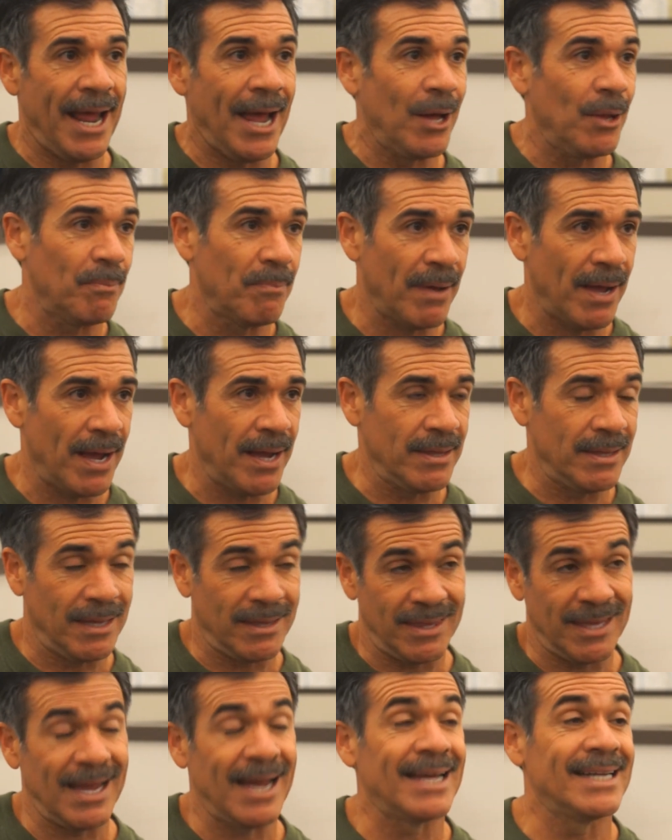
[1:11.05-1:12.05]
Alpine
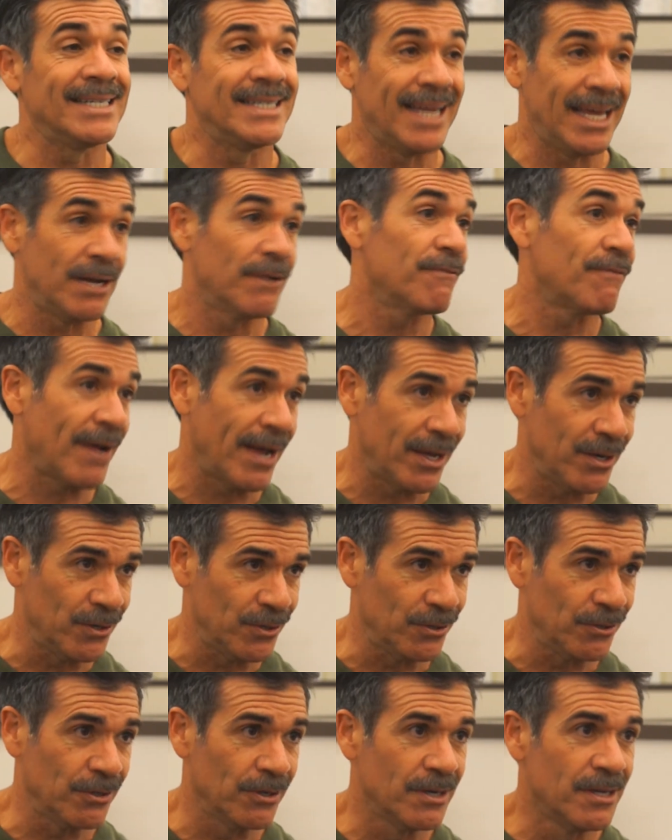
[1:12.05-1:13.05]
that they oh, identified wow.
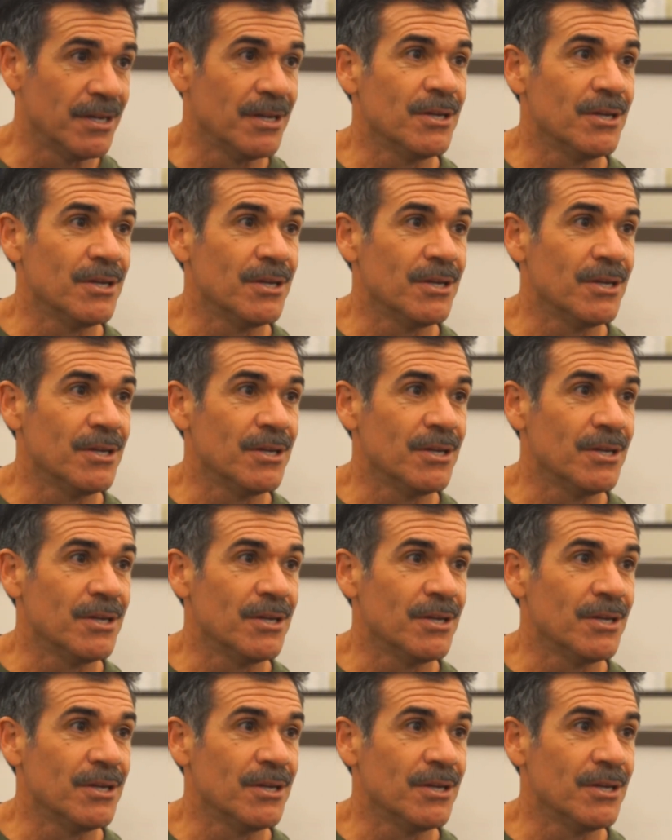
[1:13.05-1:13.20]
her.